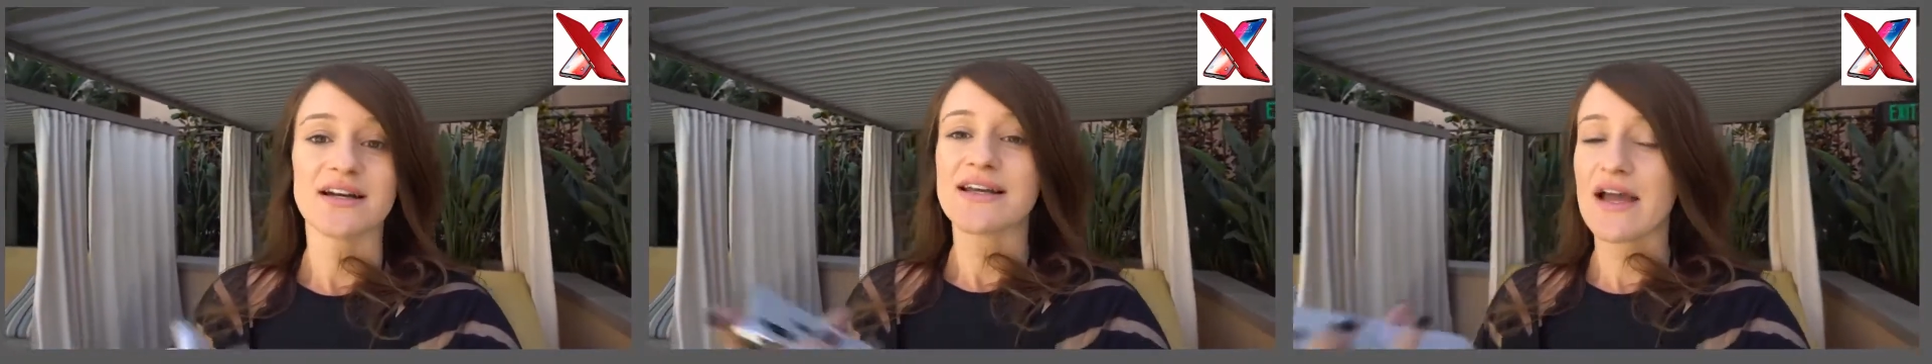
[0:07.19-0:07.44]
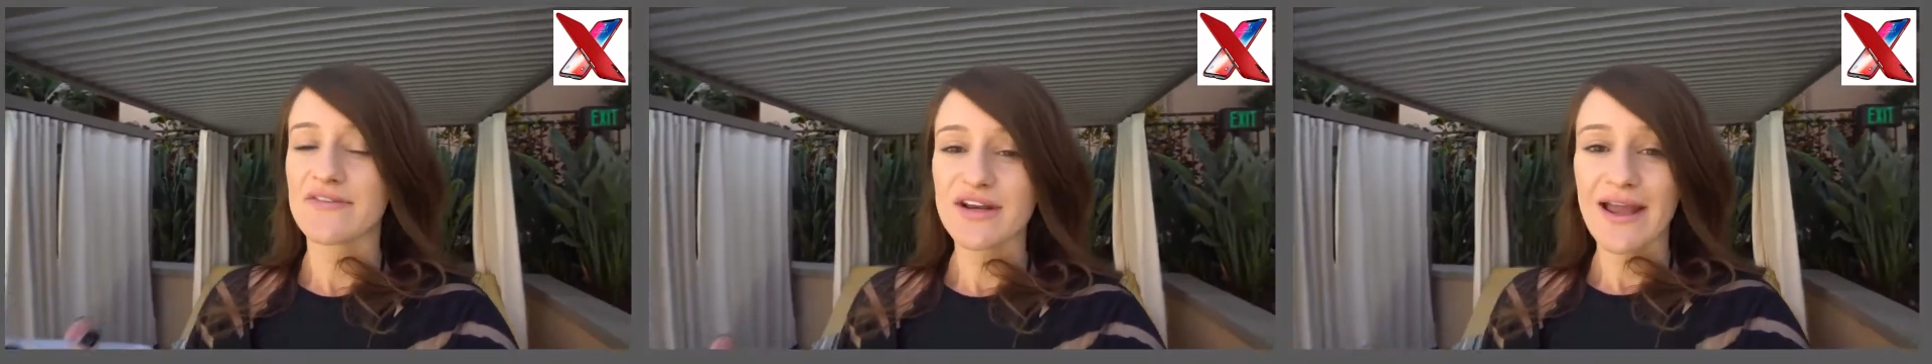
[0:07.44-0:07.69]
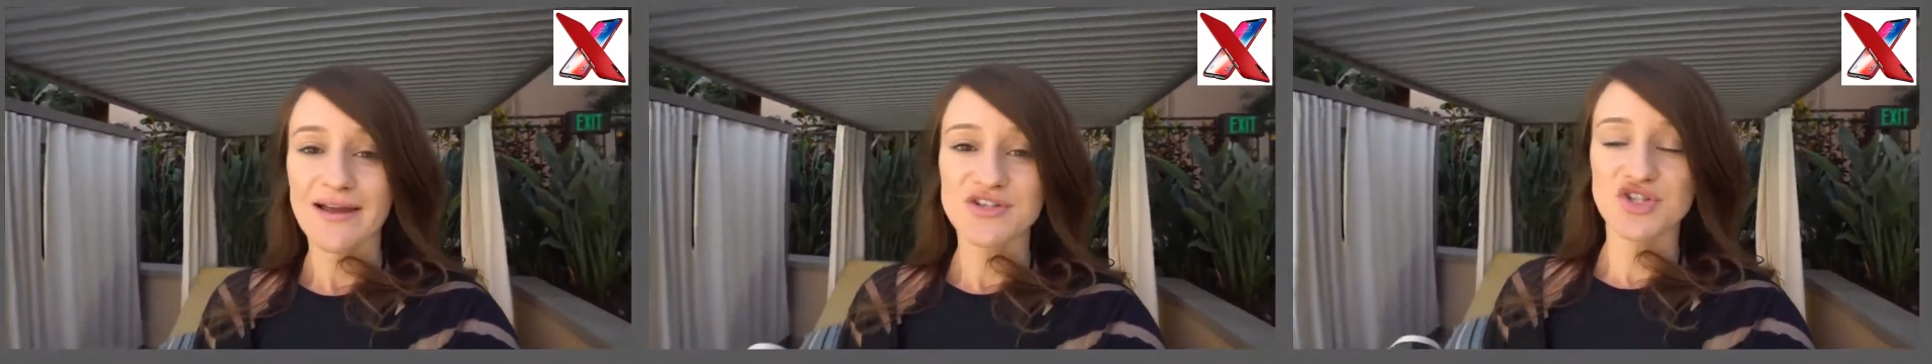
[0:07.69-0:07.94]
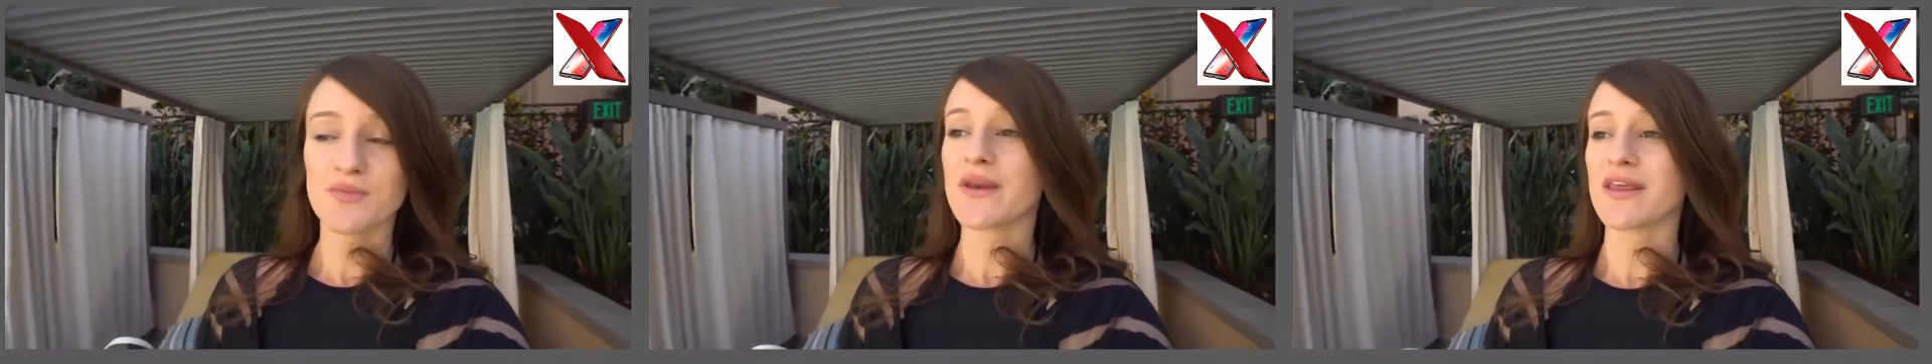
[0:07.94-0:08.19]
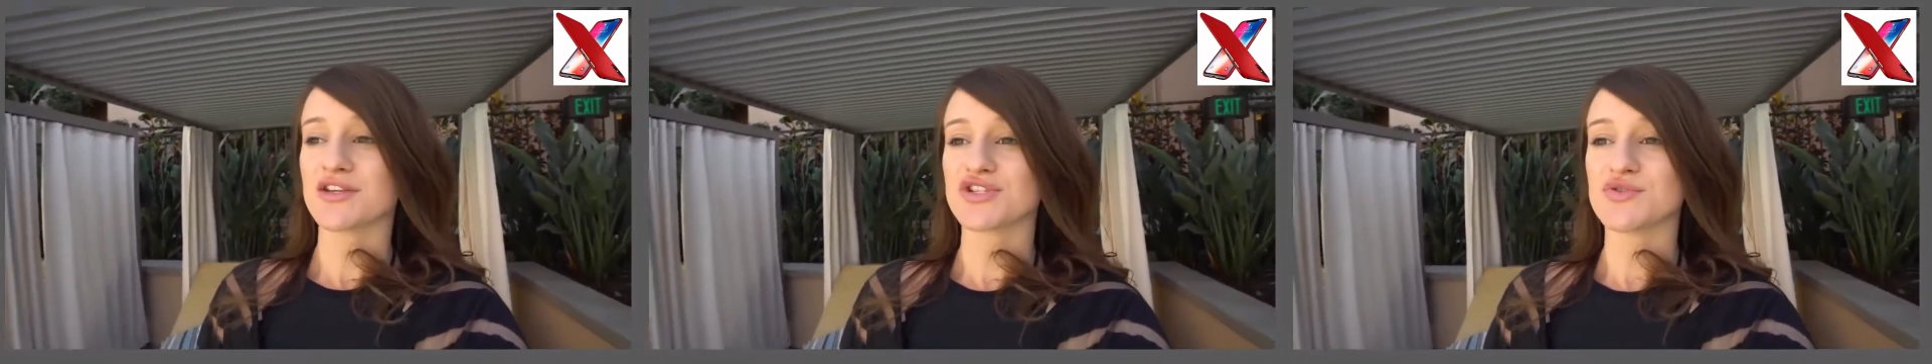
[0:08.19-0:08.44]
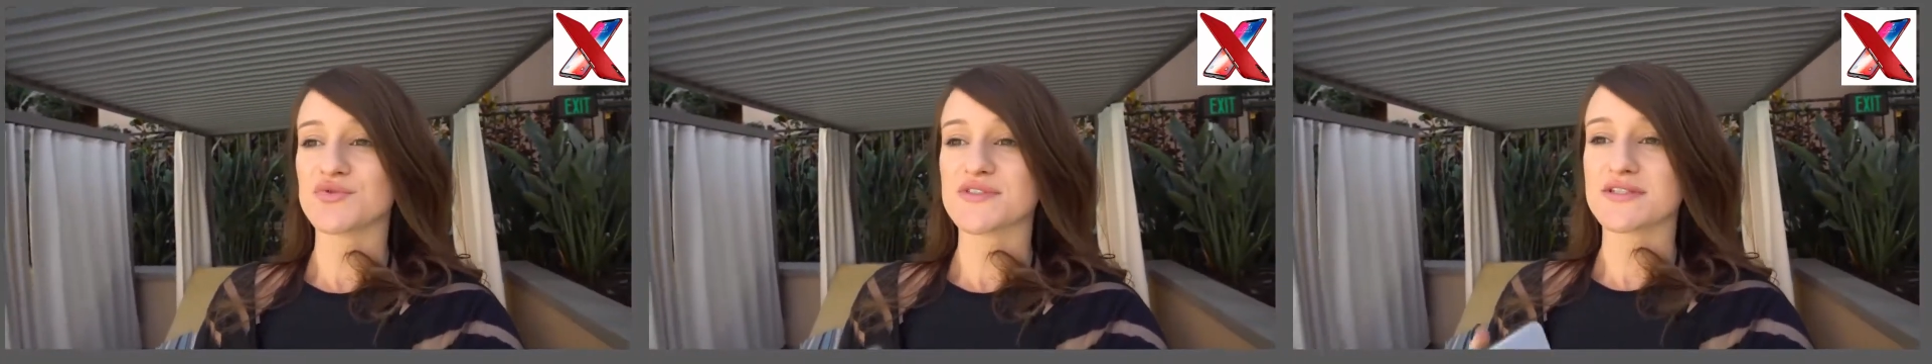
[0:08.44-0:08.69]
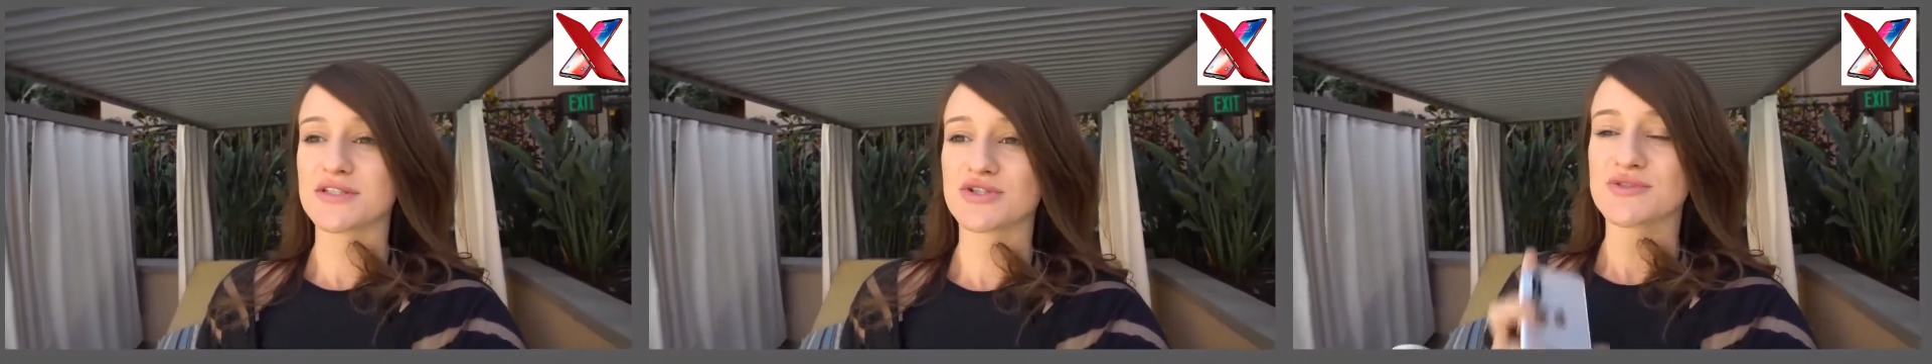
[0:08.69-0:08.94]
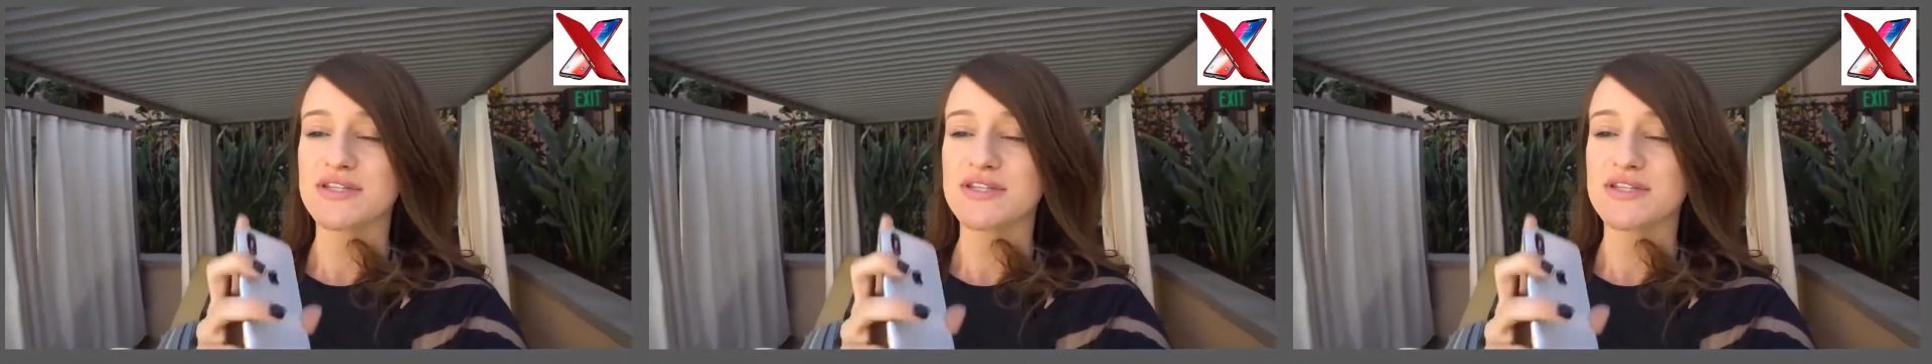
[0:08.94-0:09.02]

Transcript: I haven't had too many issues until